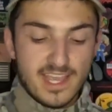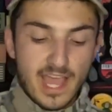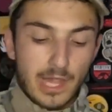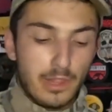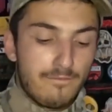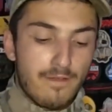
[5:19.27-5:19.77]

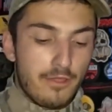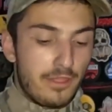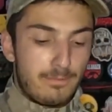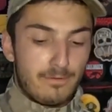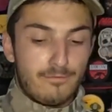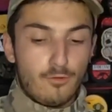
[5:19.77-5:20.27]
I love how they
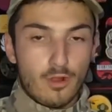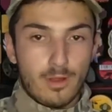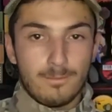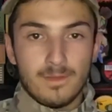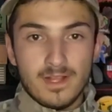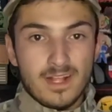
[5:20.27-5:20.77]

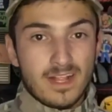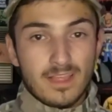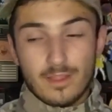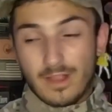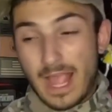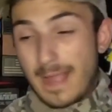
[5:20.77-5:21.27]
perform.
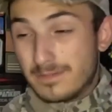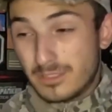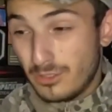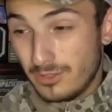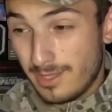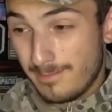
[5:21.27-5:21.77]
They're
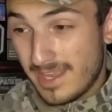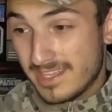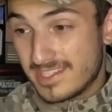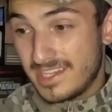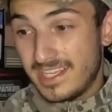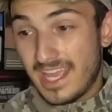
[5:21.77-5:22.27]
absolutely
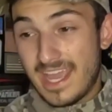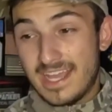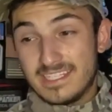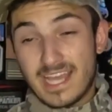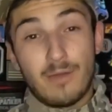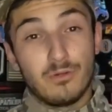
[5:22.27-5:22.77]
amazing,
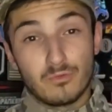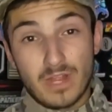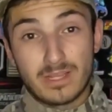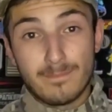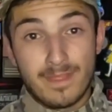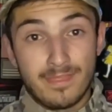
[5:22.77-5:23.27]
and I would
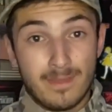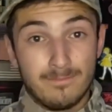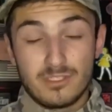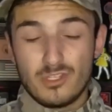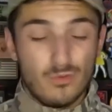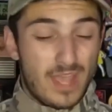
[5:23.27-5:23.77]
recommend them
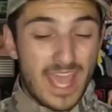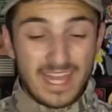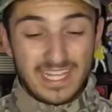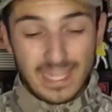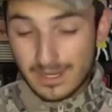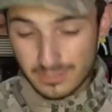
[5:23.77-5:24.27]
to
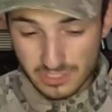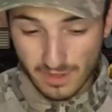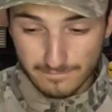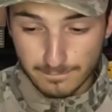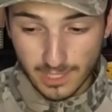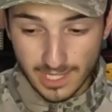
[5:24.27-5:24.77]
any
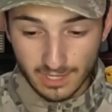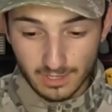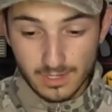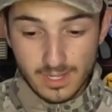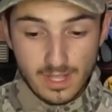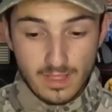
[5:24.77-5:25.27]
airsoft player
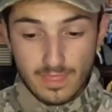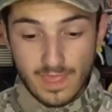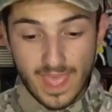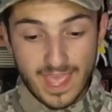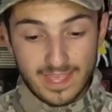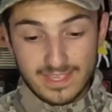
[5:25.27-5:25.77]

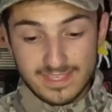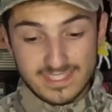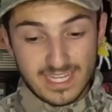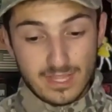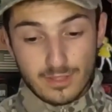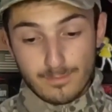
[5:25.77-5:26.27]
that is
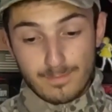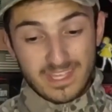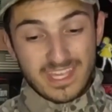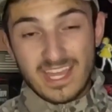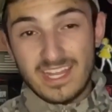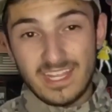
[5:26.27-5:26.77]
either
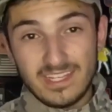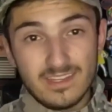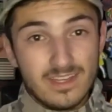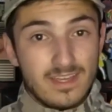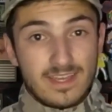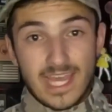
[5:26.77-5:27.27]
beginning,
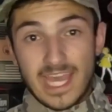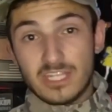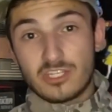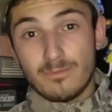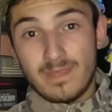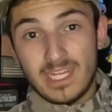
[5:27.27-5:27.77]

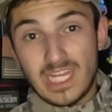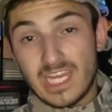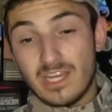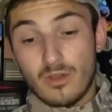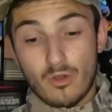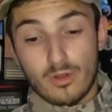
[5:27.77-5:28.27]

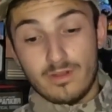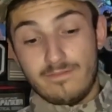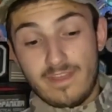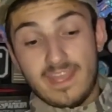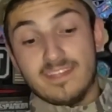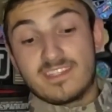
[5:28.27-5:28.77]
intermediate, or
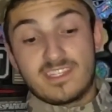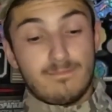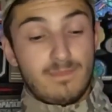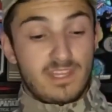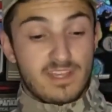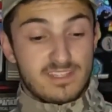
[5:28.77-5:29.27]
advanced,
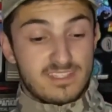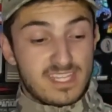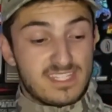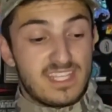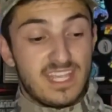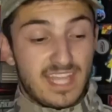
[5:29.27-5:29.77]
because
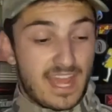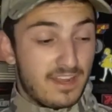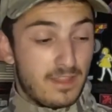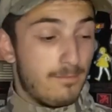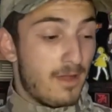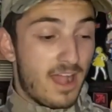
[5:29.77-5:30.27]
this thing out of
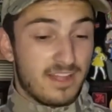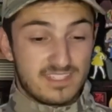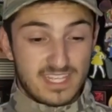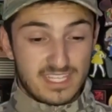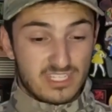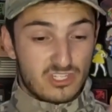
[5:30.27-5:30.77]
the box
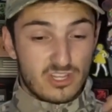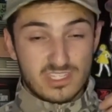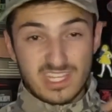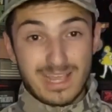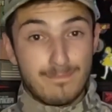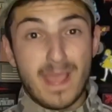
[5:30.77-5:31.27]
is just
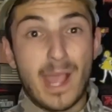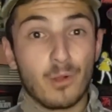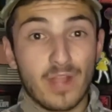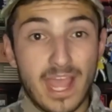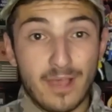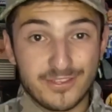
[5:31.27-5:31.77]
a
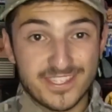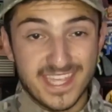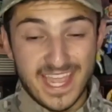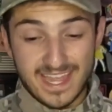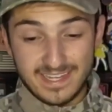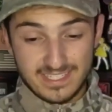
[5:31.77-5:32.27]
powerhouse
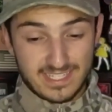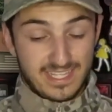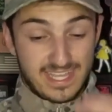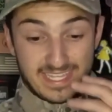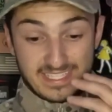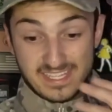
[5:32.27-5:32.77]
and
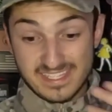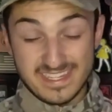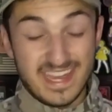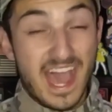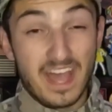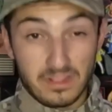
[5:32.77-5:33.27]
it does
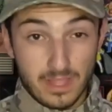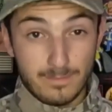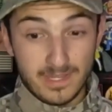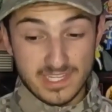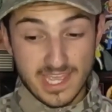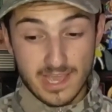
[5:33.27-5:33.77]
not let
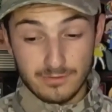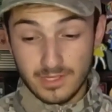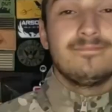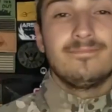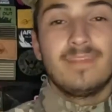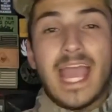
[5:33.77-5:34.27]
me down.
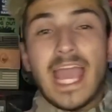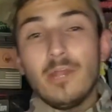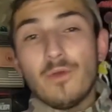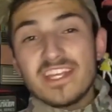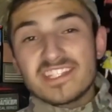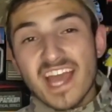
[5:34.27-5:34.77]

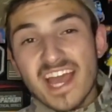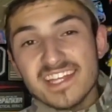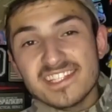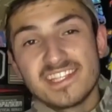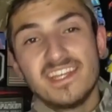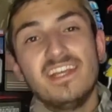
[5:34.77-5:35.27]
Anyways,
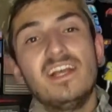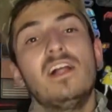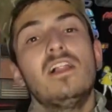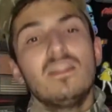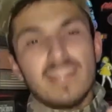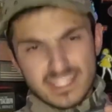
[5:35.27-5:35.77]
guys,
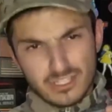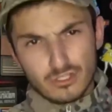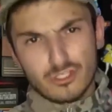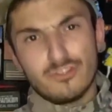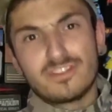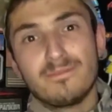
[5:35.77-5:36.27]
let's go
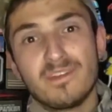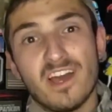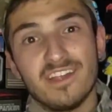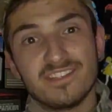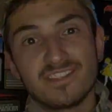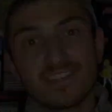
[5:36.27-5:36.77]
shoot some guns.